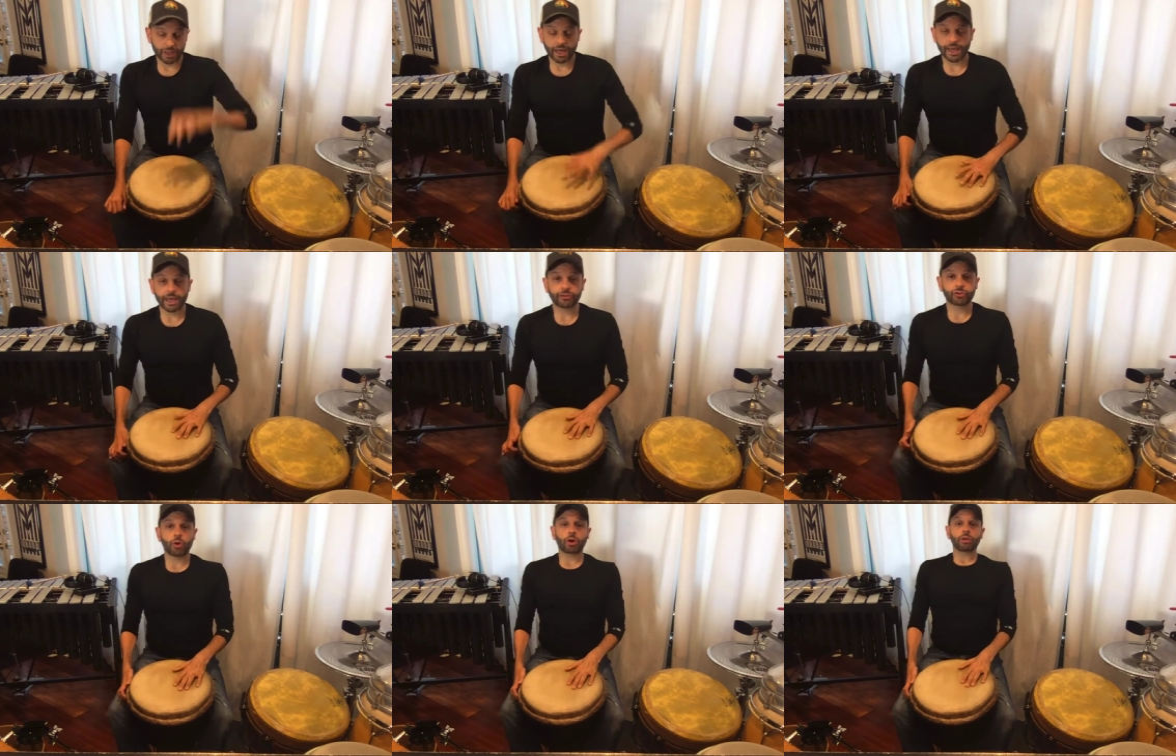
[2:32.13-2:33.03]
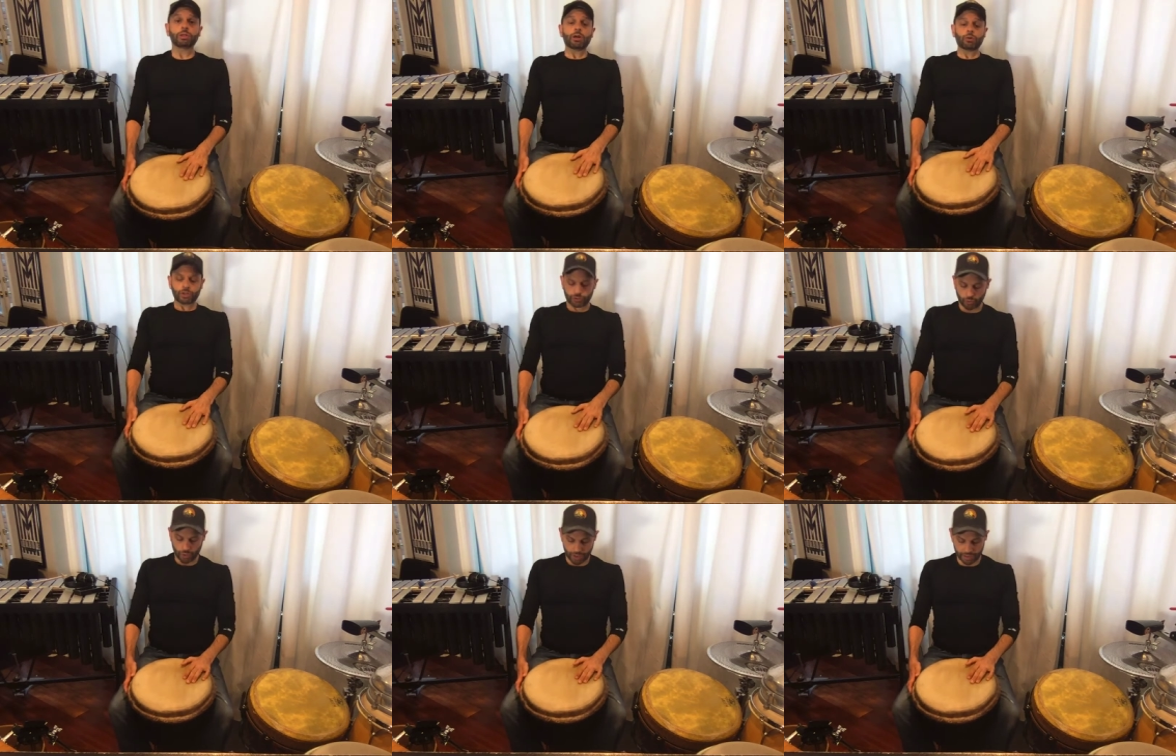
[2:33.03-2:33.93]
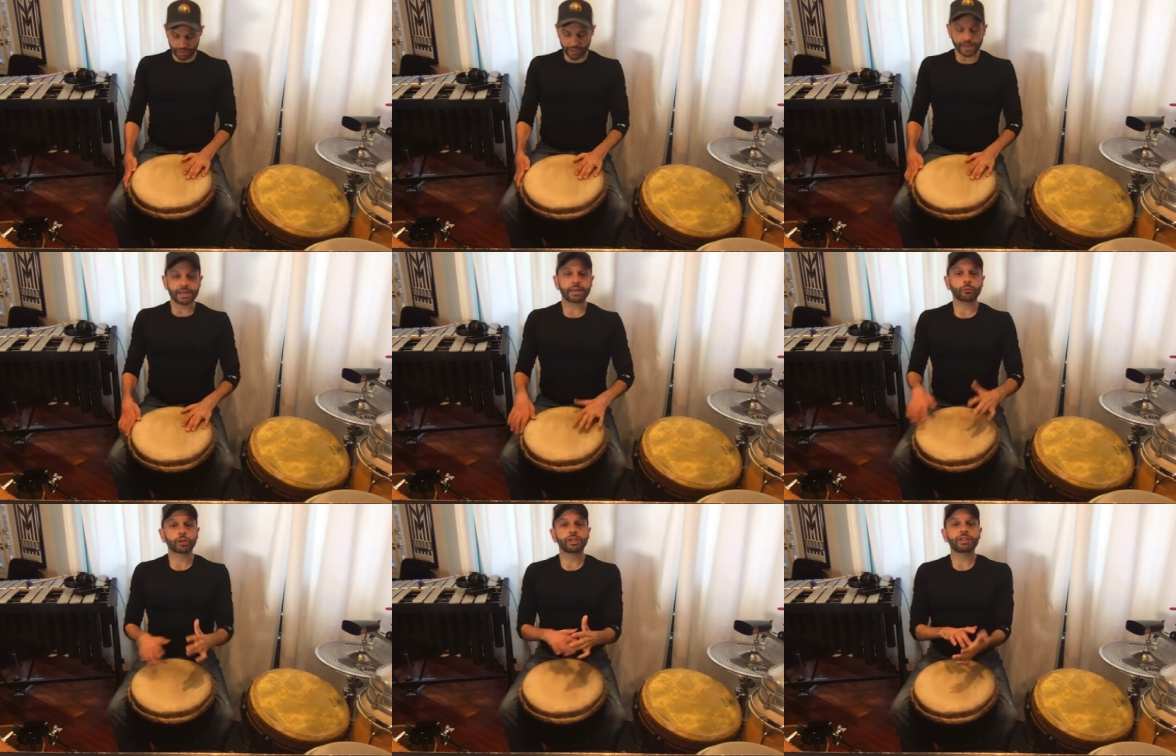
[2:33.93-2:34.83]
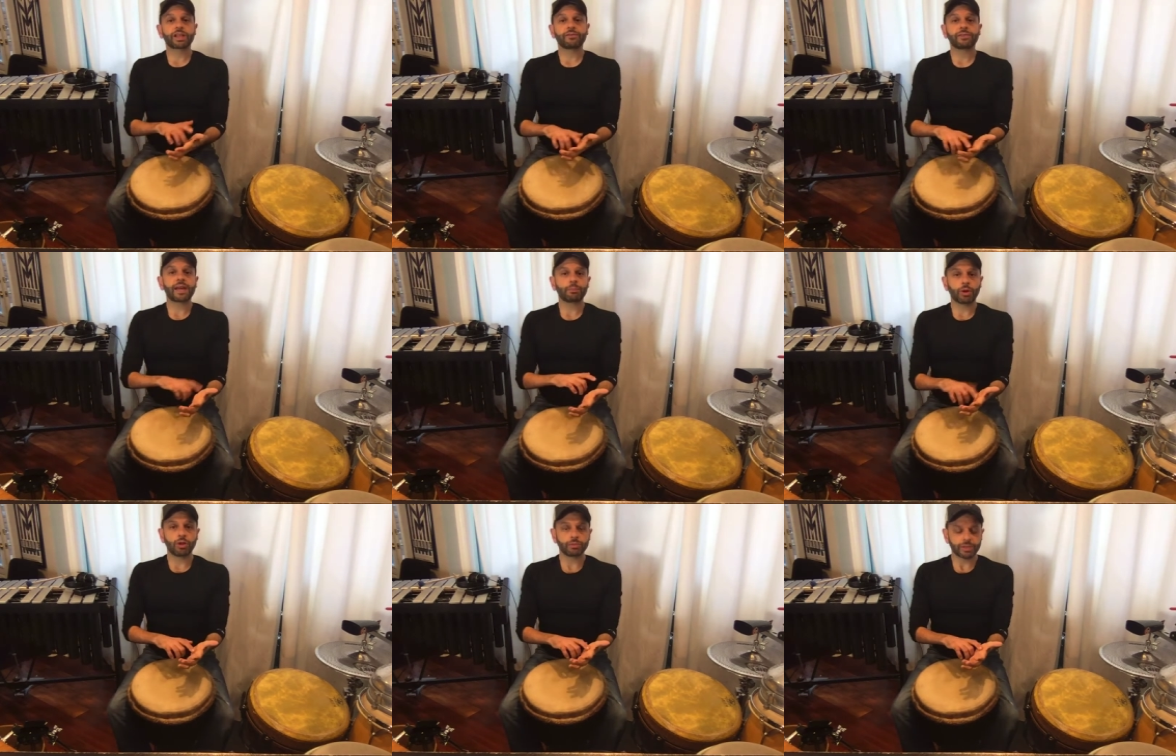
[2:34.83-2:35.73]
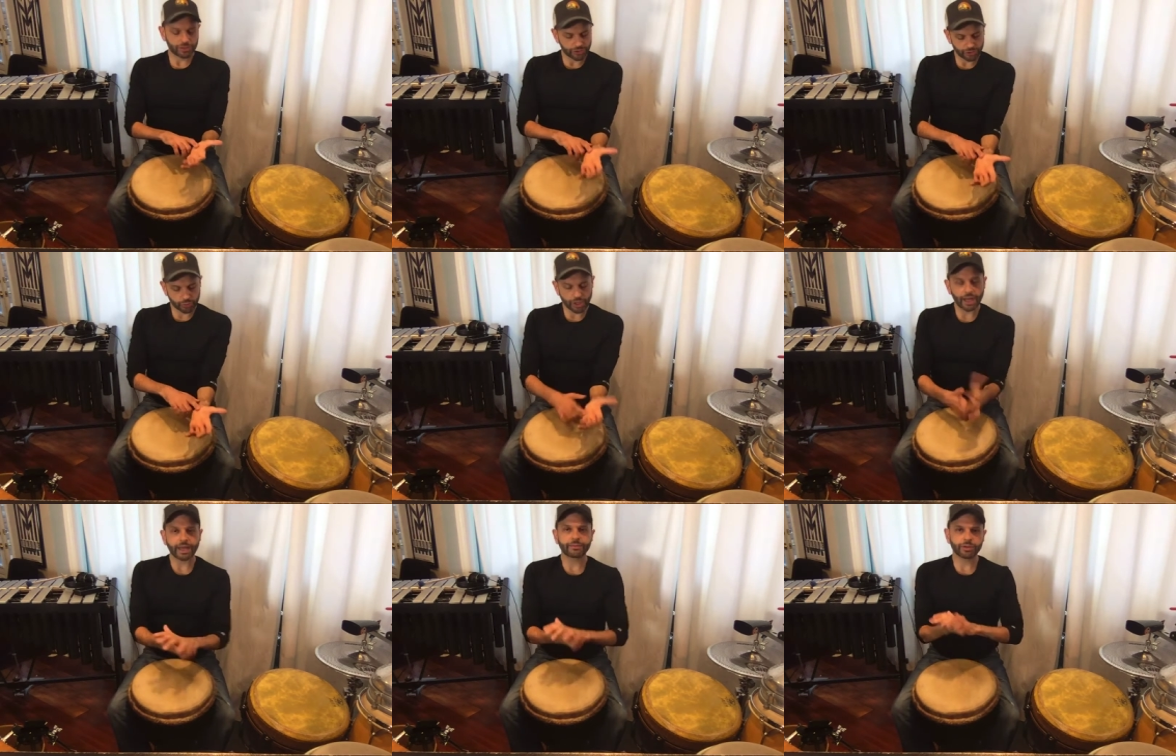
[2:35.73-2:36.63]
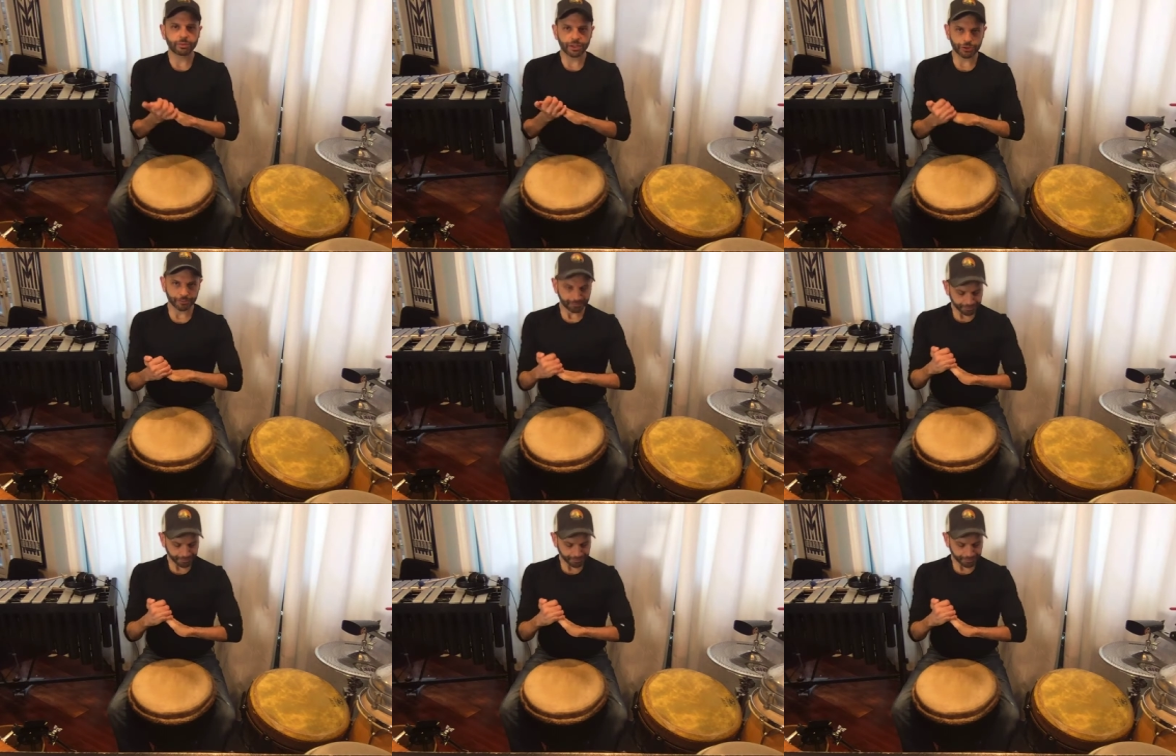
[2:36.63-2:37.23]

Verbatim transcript: And so our lowest one, we're going to take a flat palm. Now this is where I have to mention